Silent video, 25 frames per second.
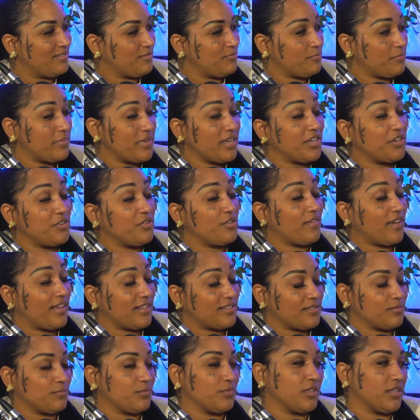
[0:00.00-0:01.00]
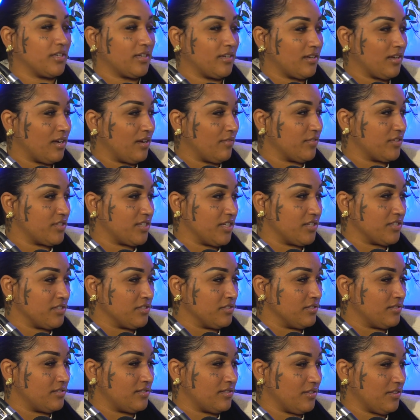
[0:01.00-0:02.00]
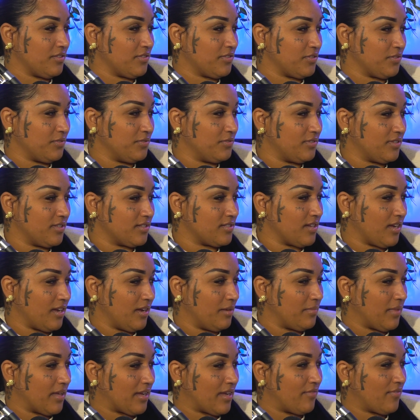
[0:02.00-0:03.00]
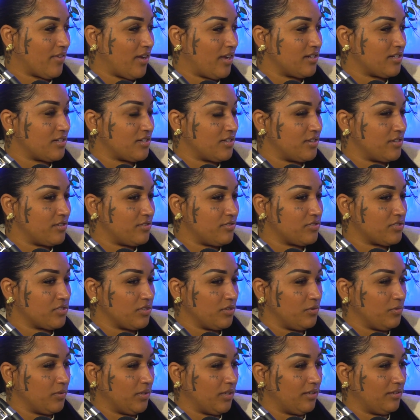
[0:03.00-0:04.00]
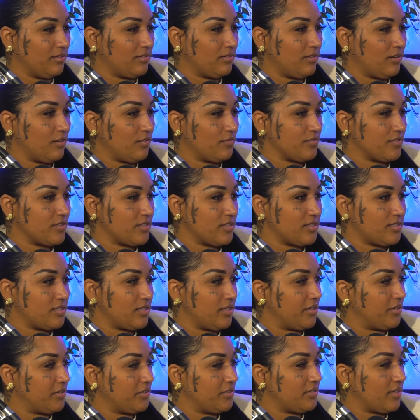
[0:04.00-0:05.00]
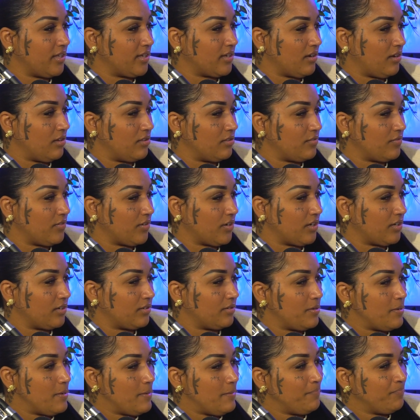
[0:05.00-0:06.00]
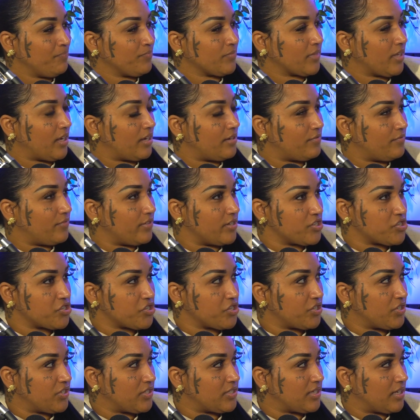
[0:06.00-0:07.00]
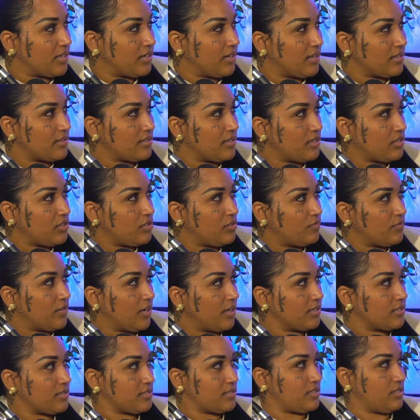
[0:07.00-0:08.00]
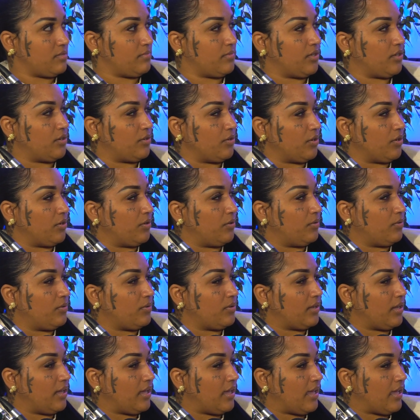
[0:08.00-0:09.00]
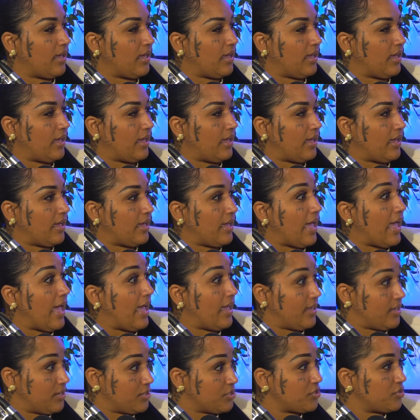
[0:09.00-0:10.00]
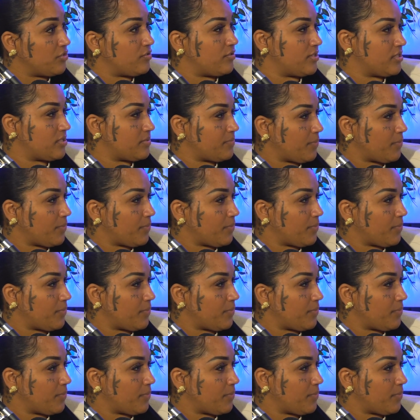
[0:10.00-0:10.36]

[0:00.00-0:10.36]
Me and you have had some really good conversations through the time. Like, I've gotten to know you so well over this year, like all of our adventures. And I think you've gotten to see me grow into this